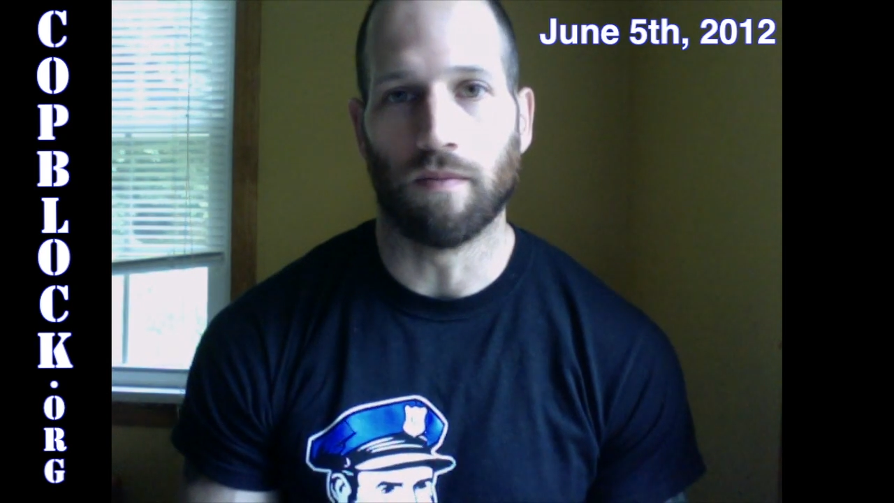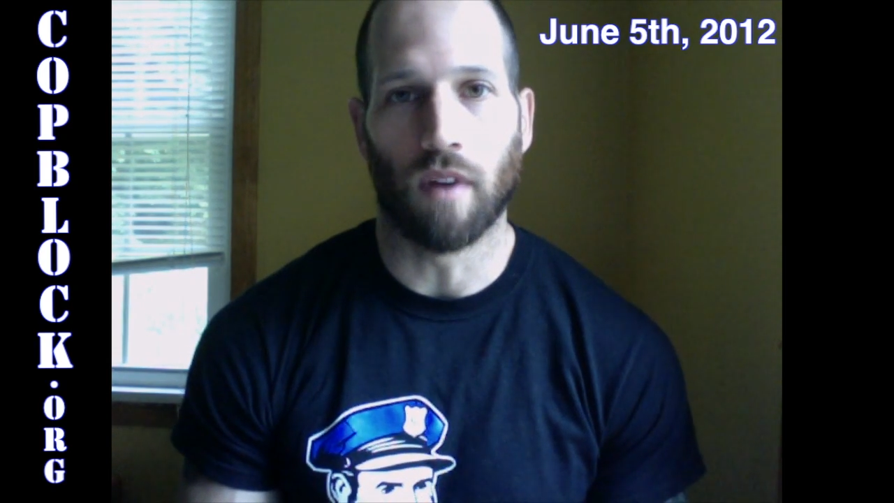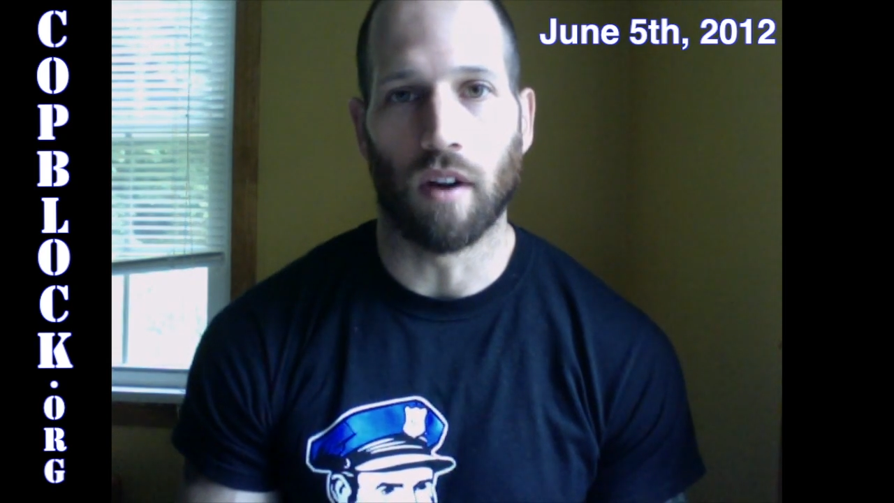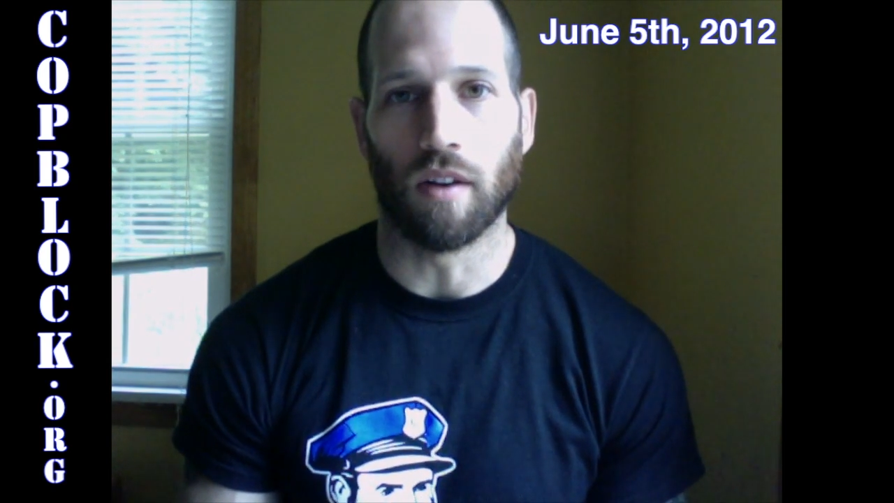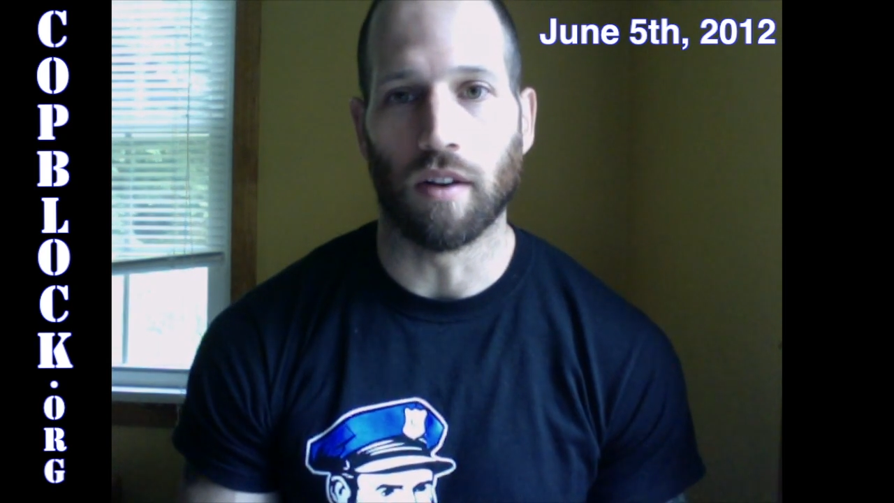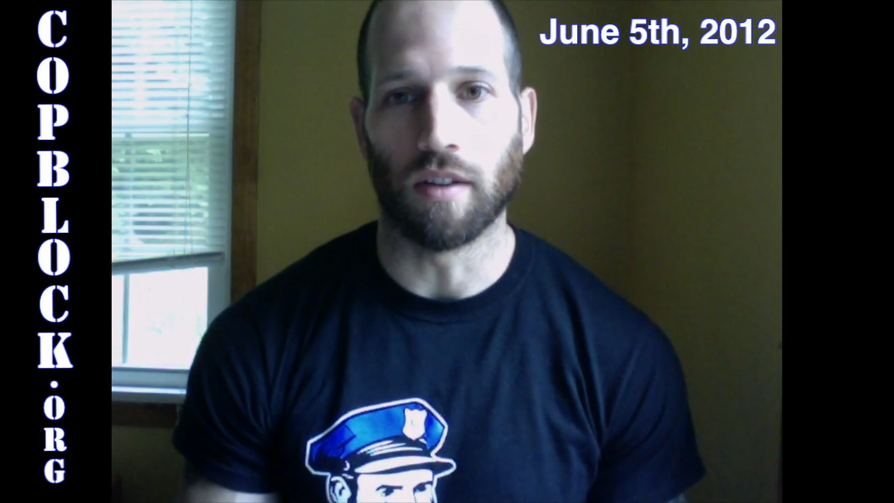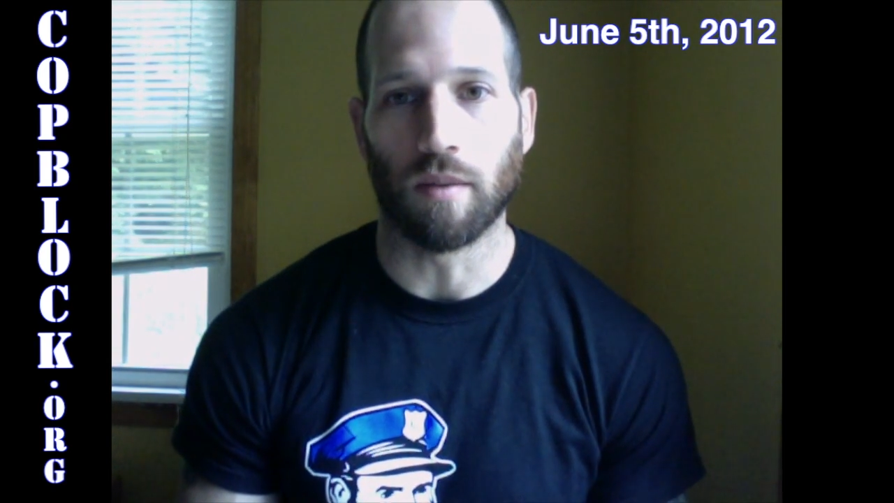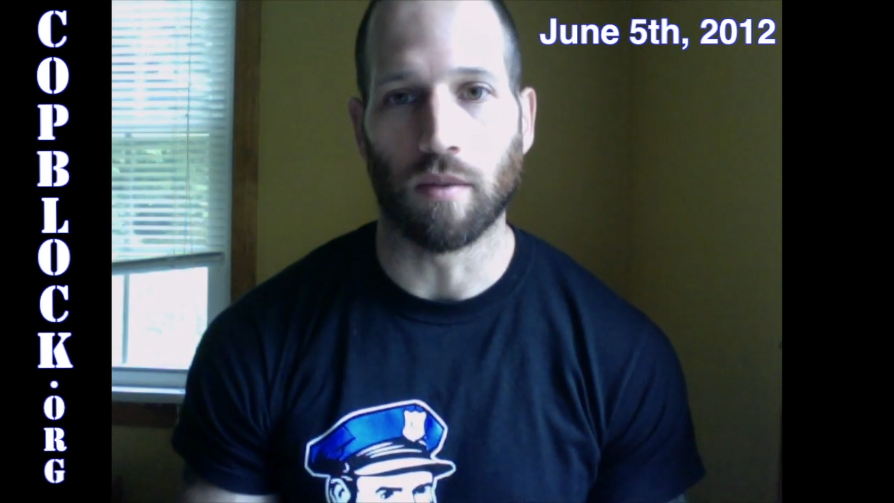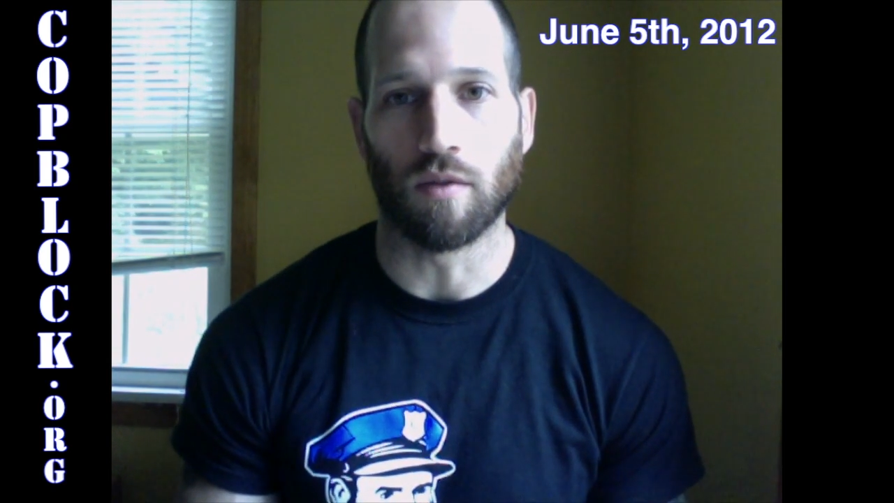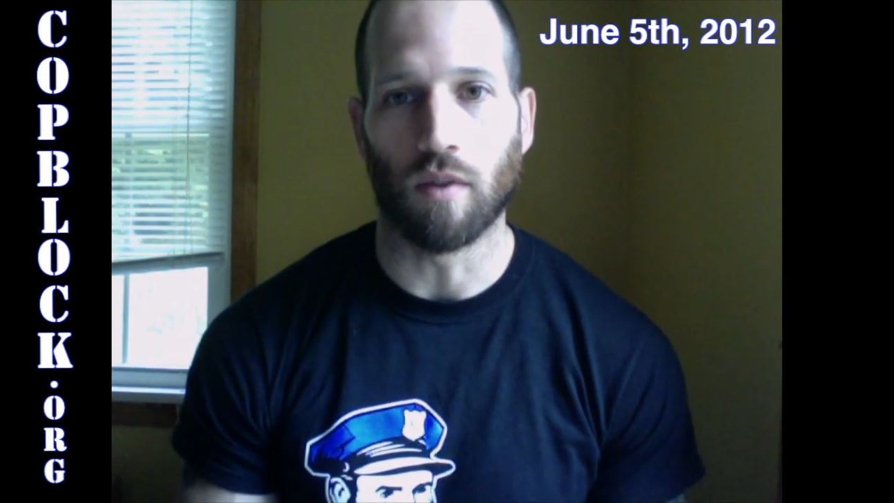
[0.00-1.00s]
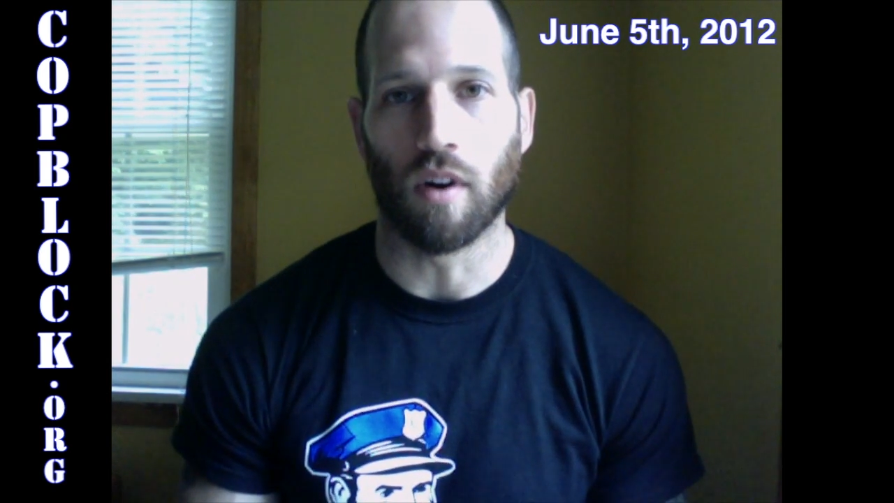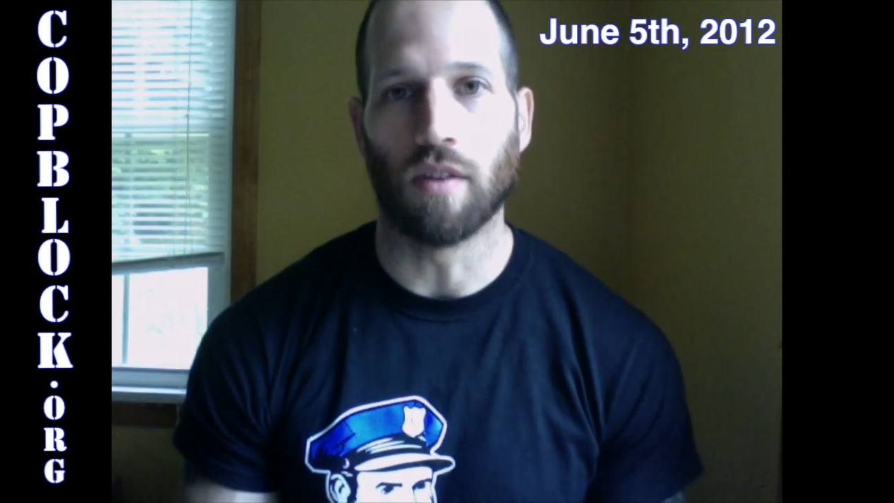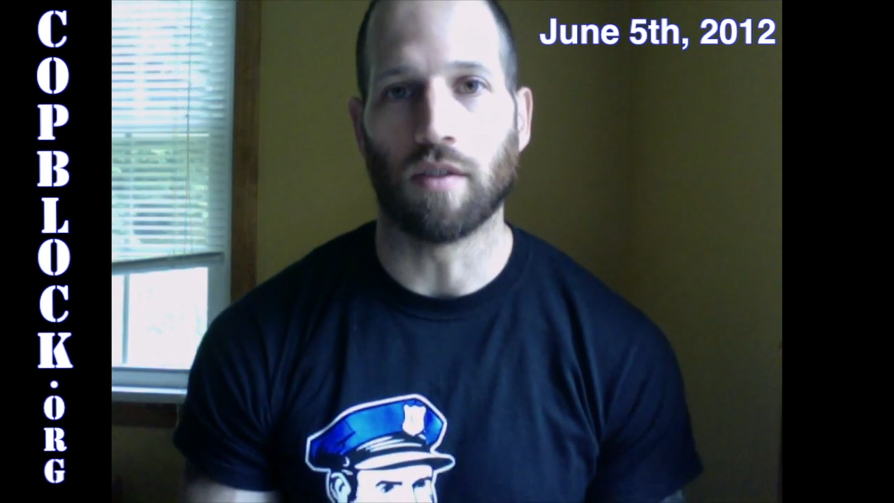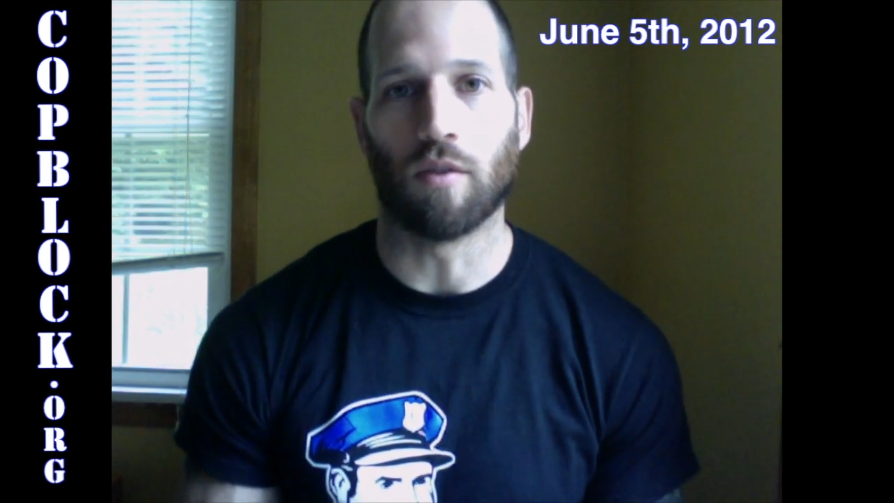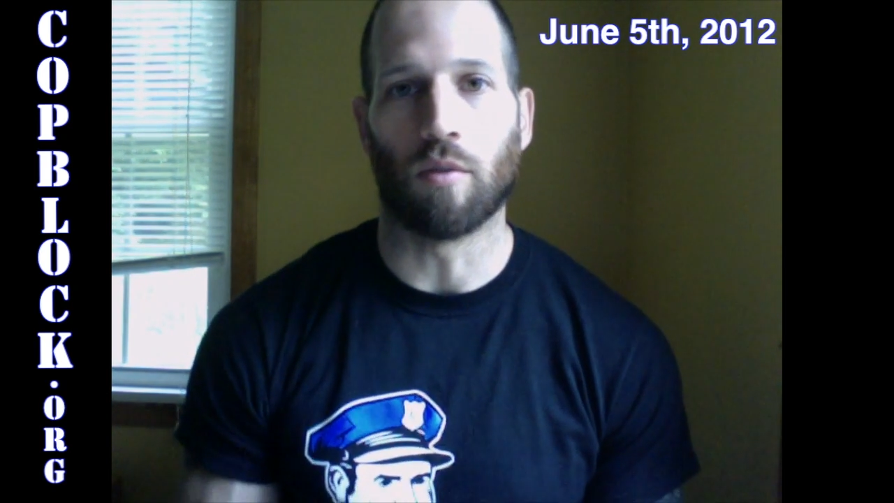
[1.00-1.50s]
violating someone's
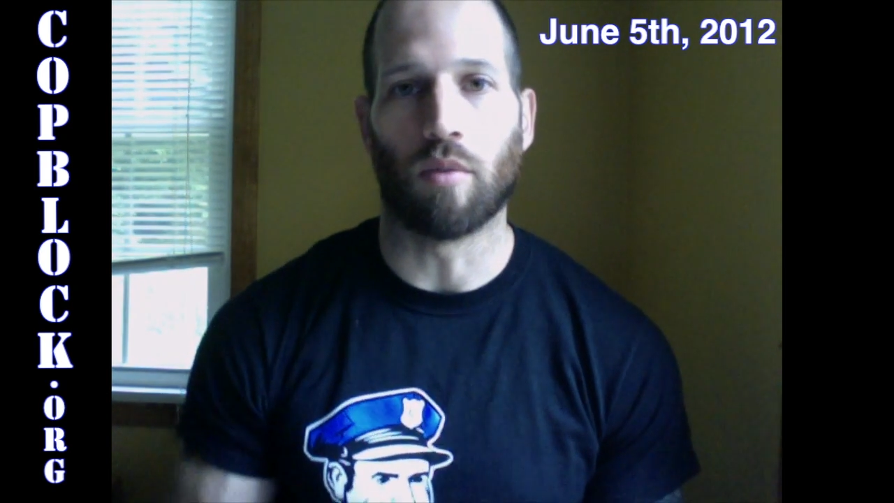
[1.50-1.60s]
rights or their